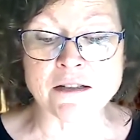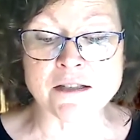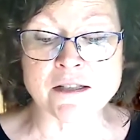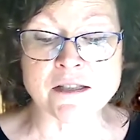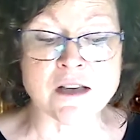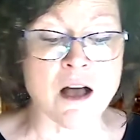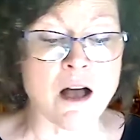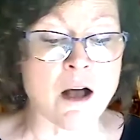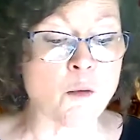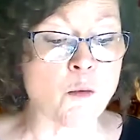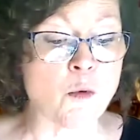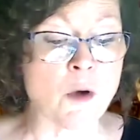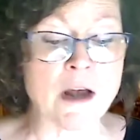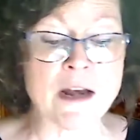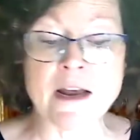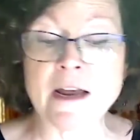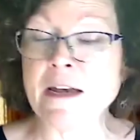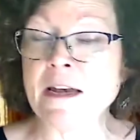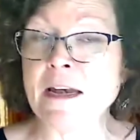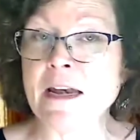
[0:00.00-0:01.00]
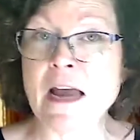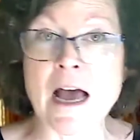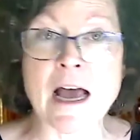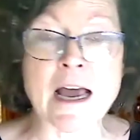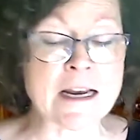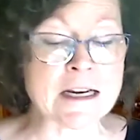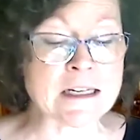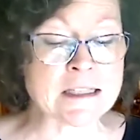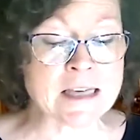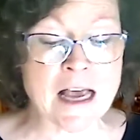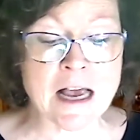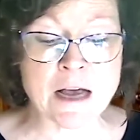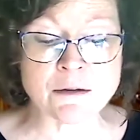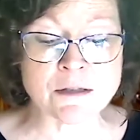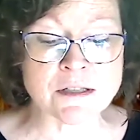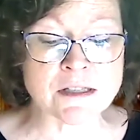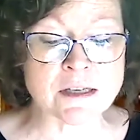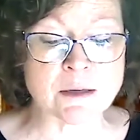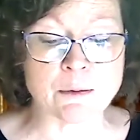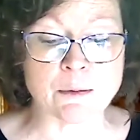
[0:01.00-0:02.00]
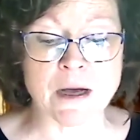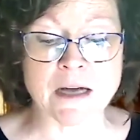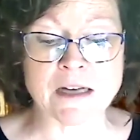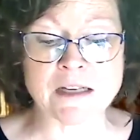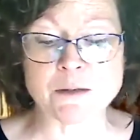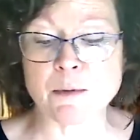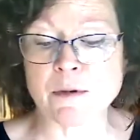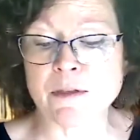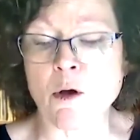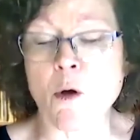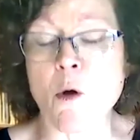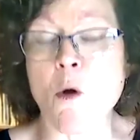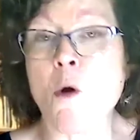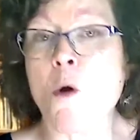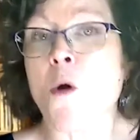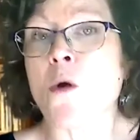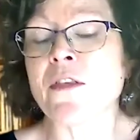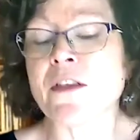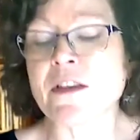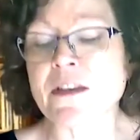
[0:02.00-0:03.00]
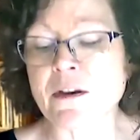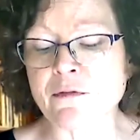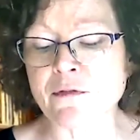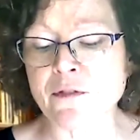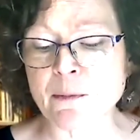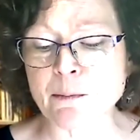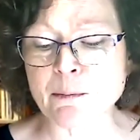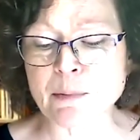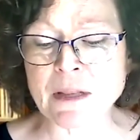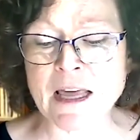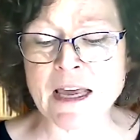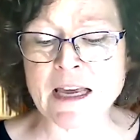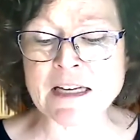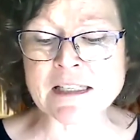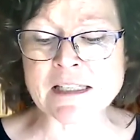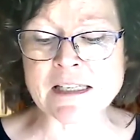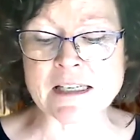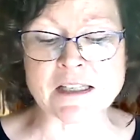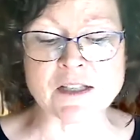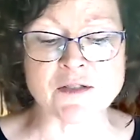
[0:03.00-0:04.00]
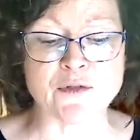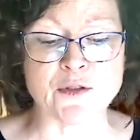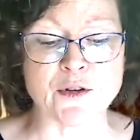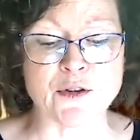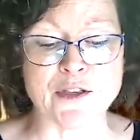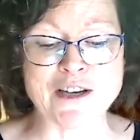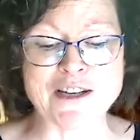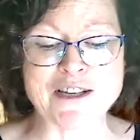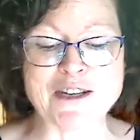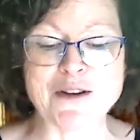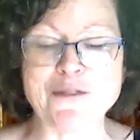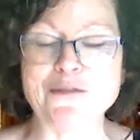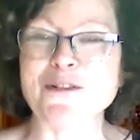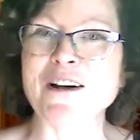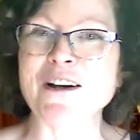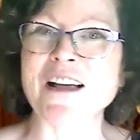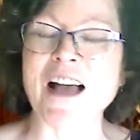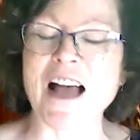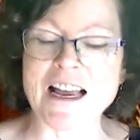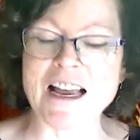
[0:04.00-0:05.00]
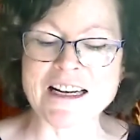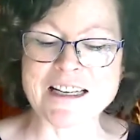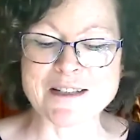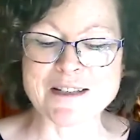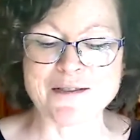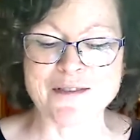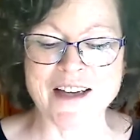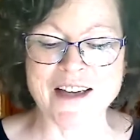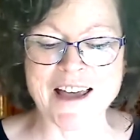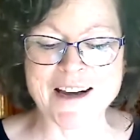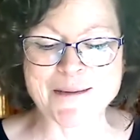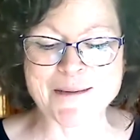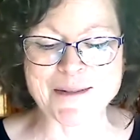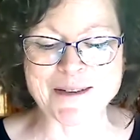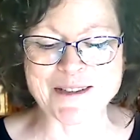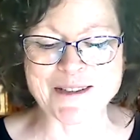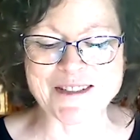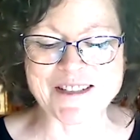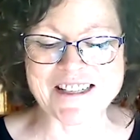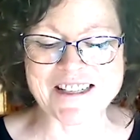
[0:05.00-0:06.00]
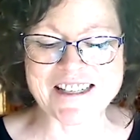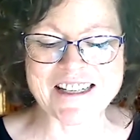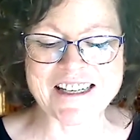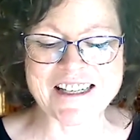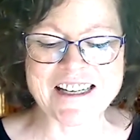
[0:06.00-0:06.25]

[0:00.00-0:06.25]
saw what a nice house it was with all the different places for the different kinds of animals,